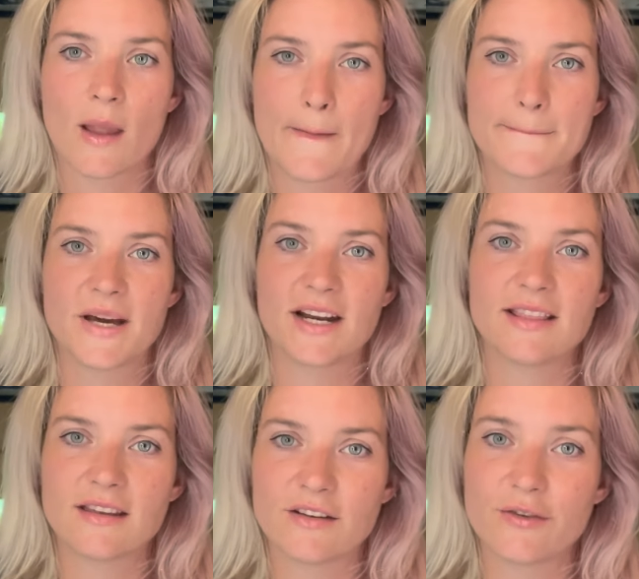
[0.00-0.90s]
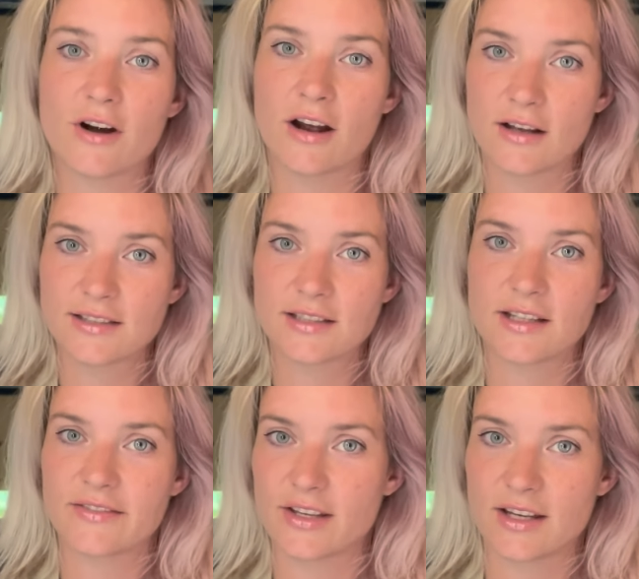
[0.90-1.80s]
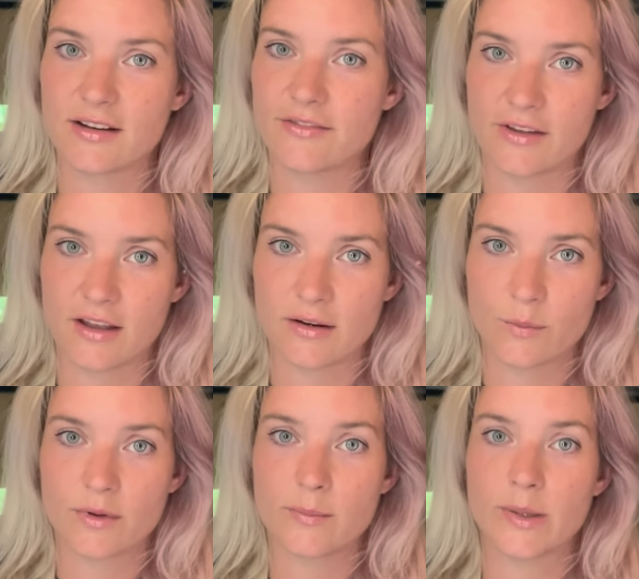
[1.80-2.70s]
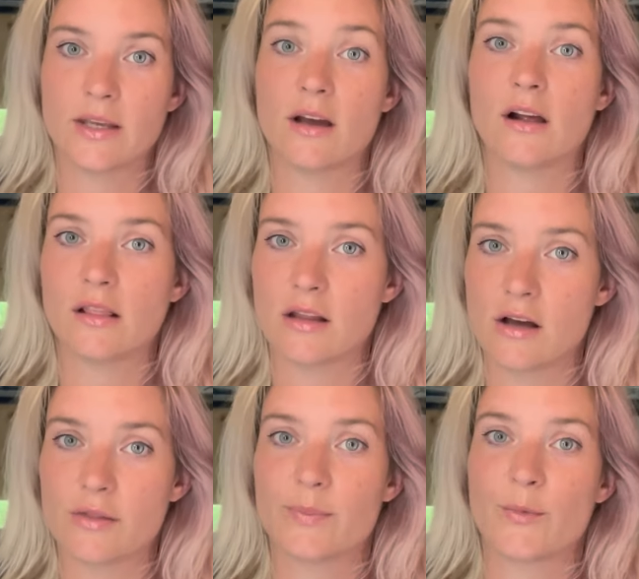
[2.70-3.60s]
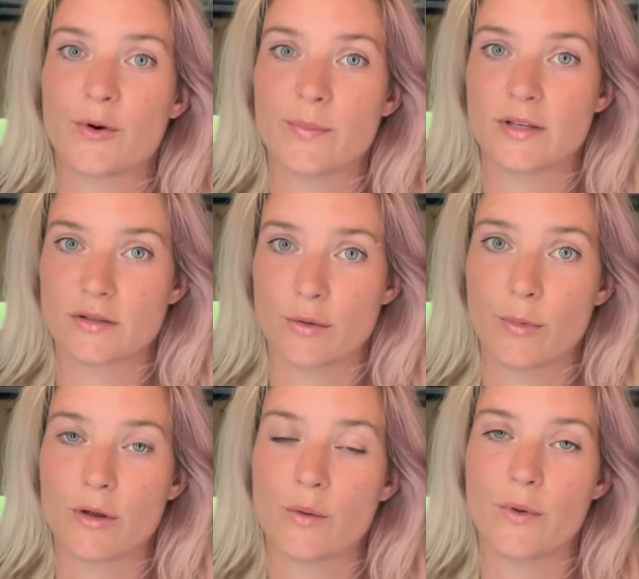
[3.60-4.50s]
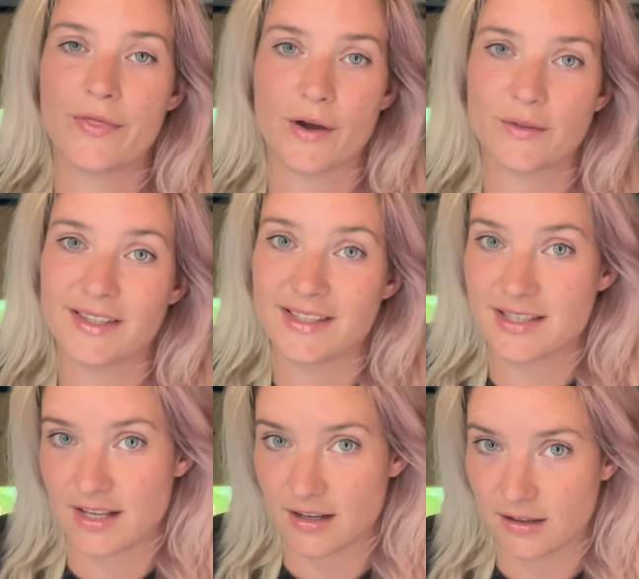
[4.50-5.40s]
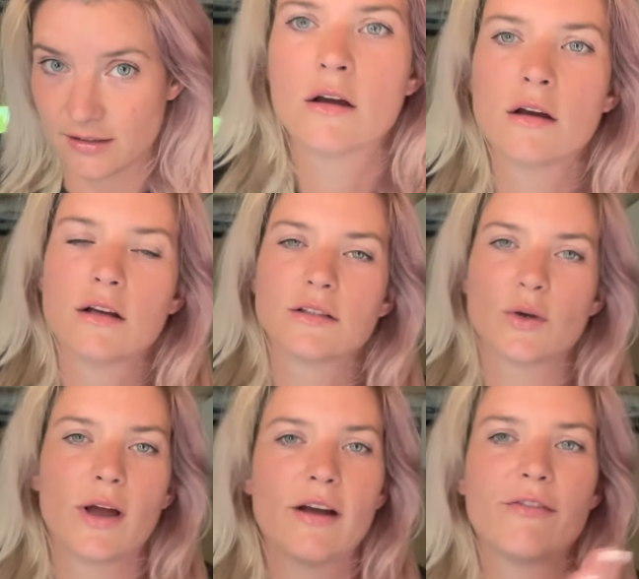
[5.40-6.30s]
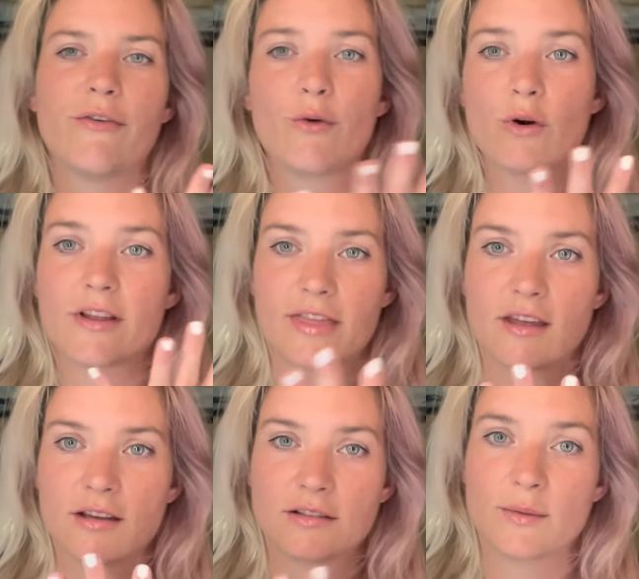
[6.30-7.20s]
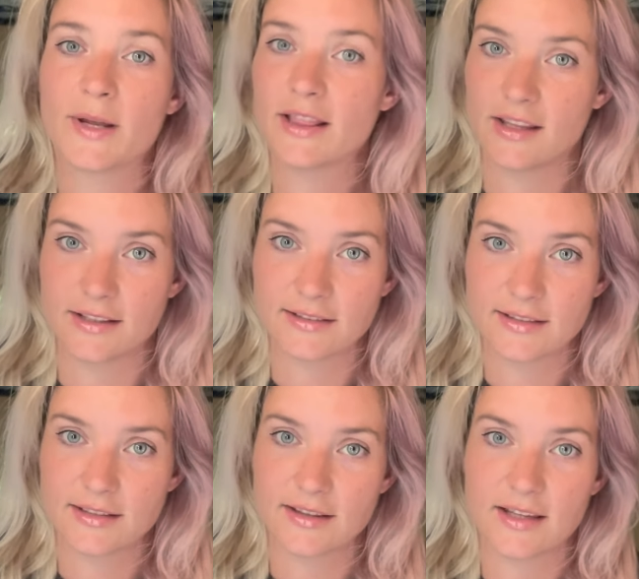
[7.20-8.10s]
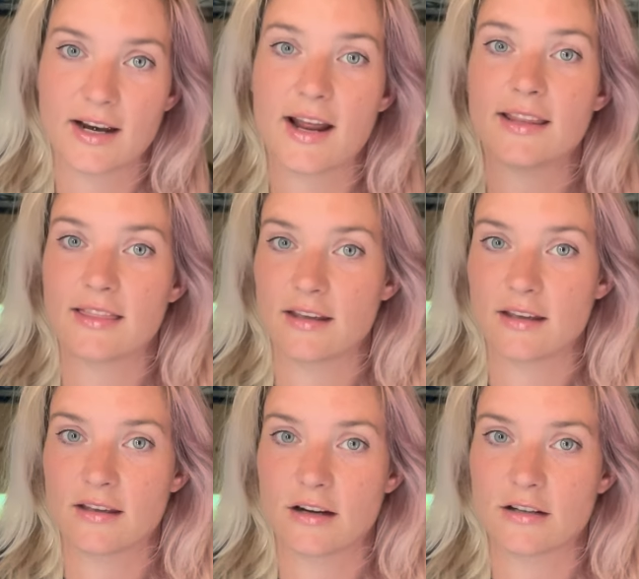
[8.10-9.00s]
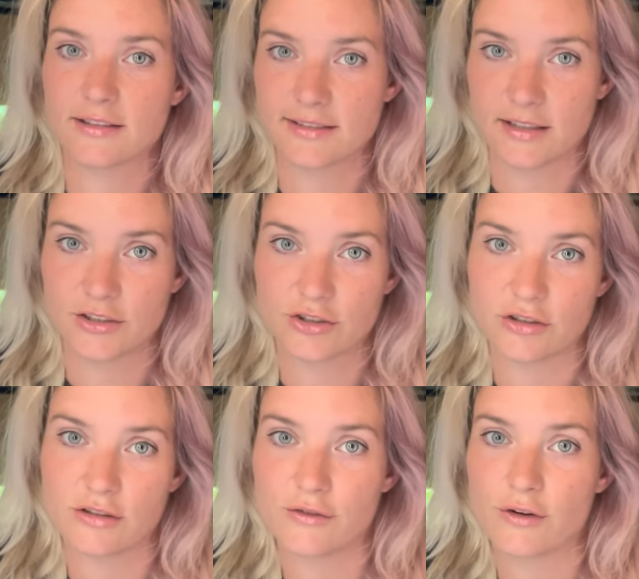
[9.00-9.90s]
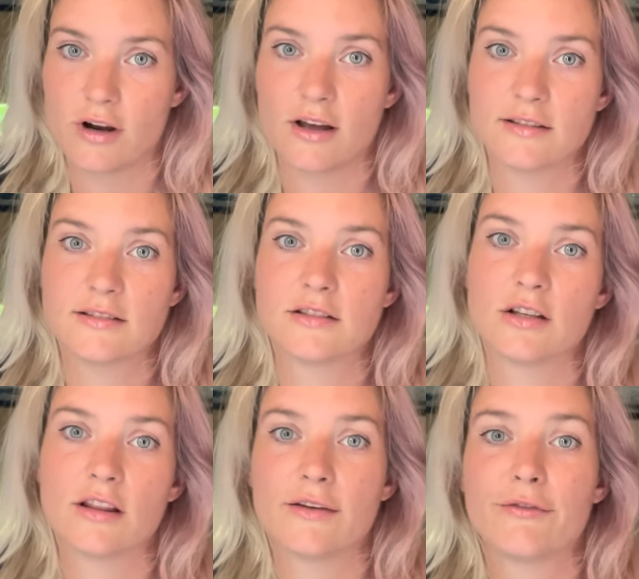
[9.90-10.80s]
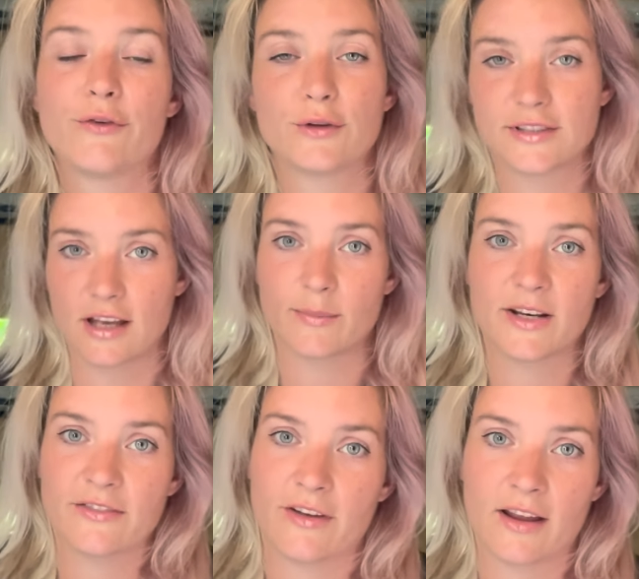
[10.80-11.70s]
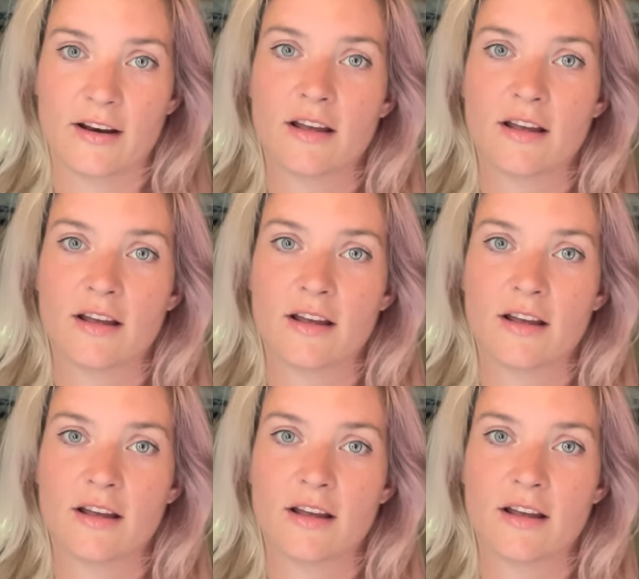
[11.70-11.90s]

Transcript: But I think for us, living in a van would be a lot more miserable without these things. So I have 4 things on my list that I think are essential for us to live full-time in a van.